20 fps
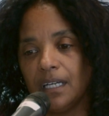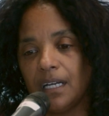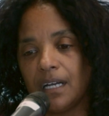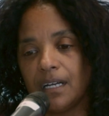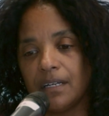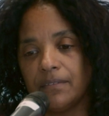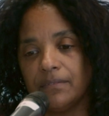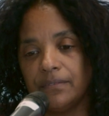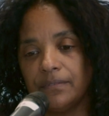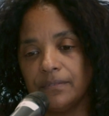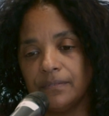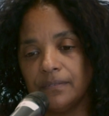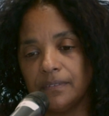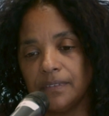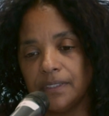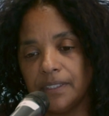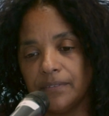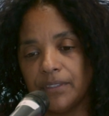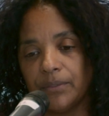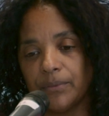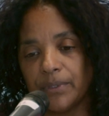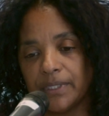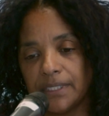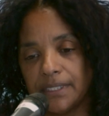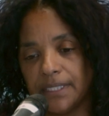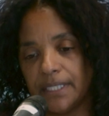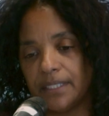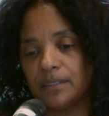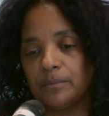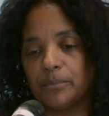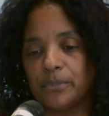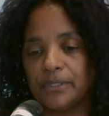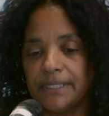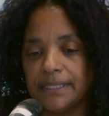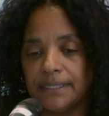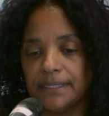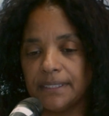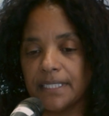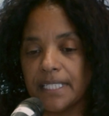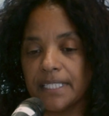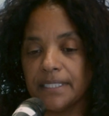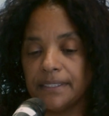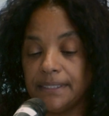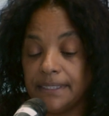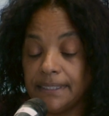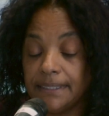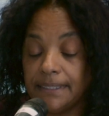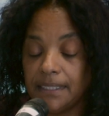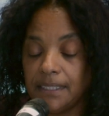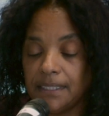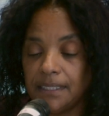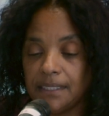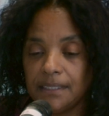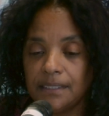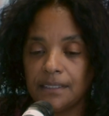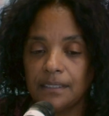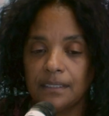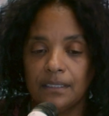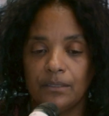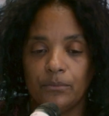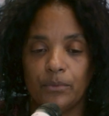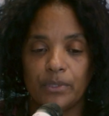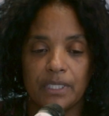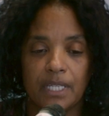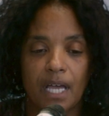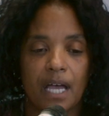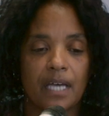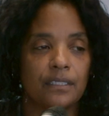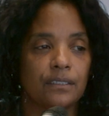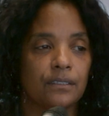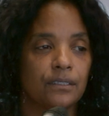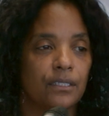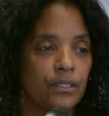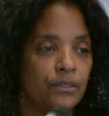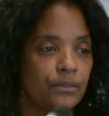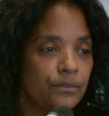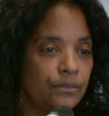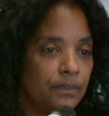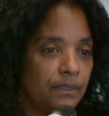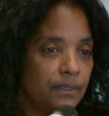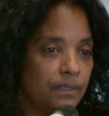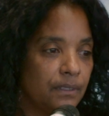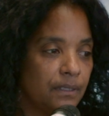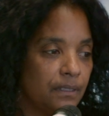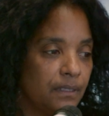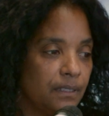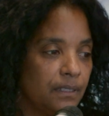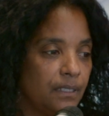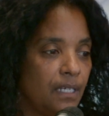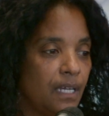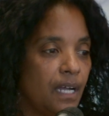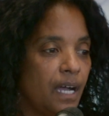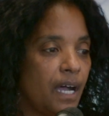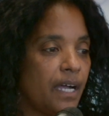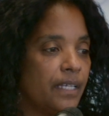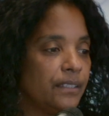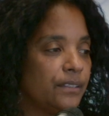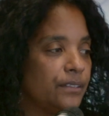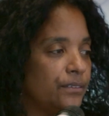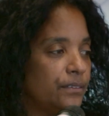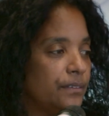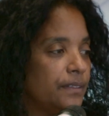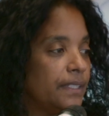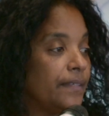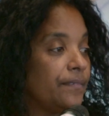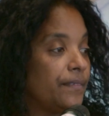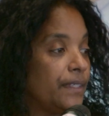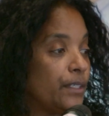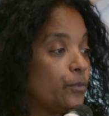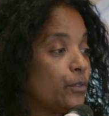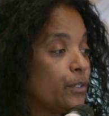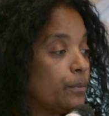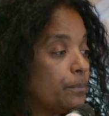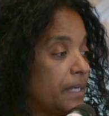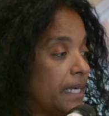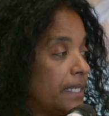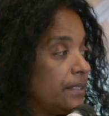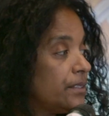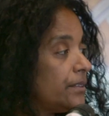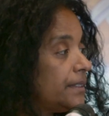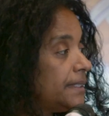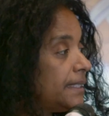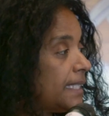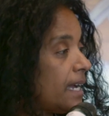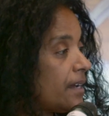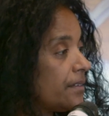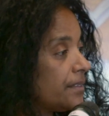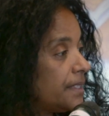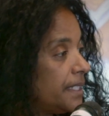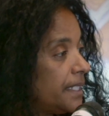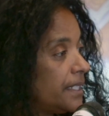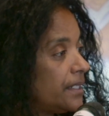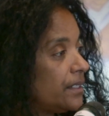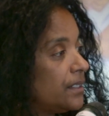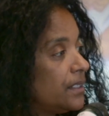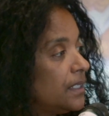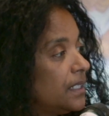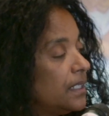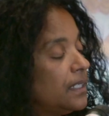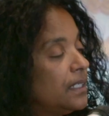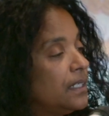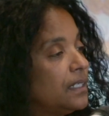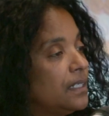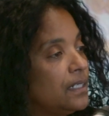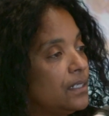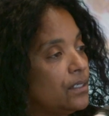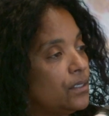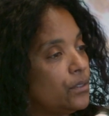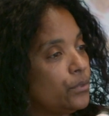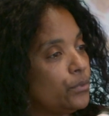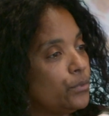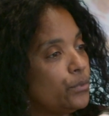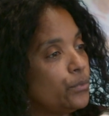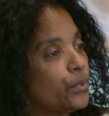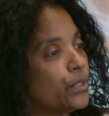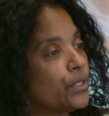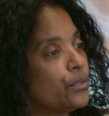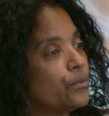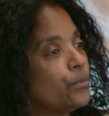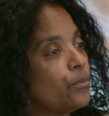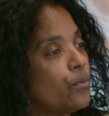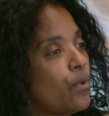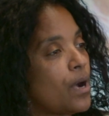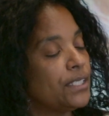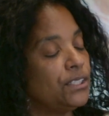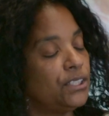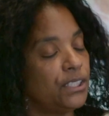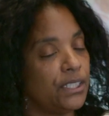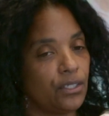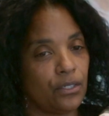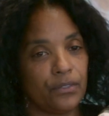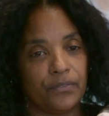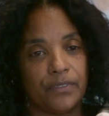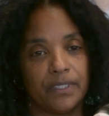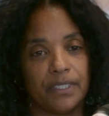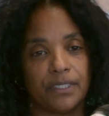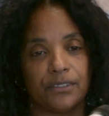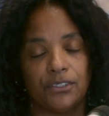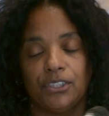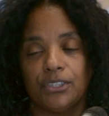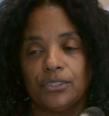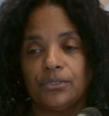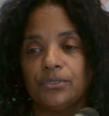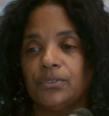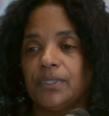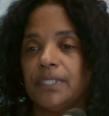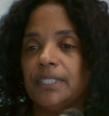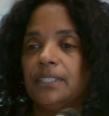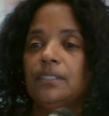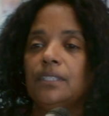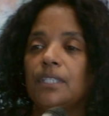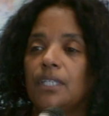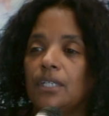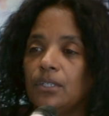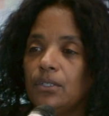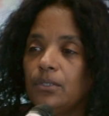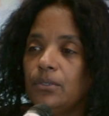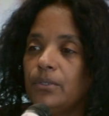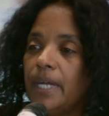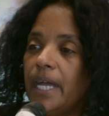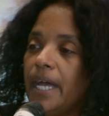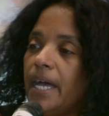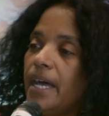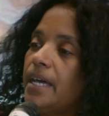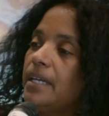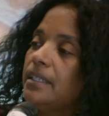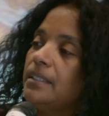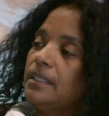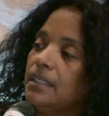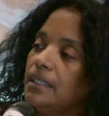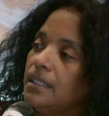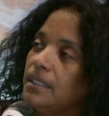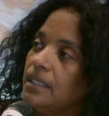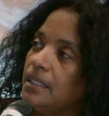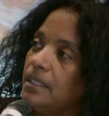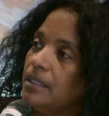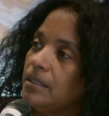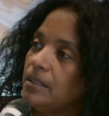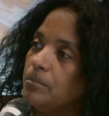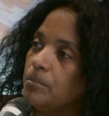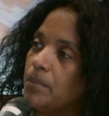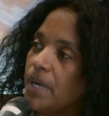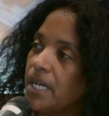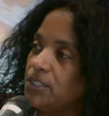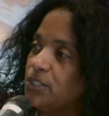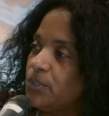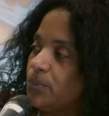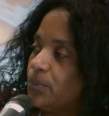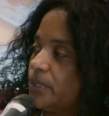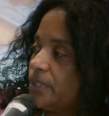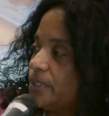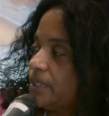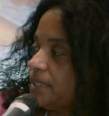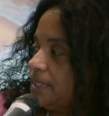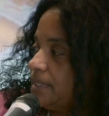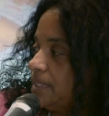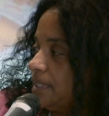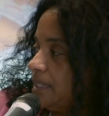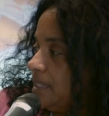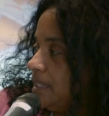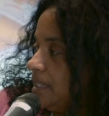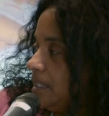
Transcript: of living with a terrible disease, were not alone. I learned that there were mothers out there who were watching over their children who had much worse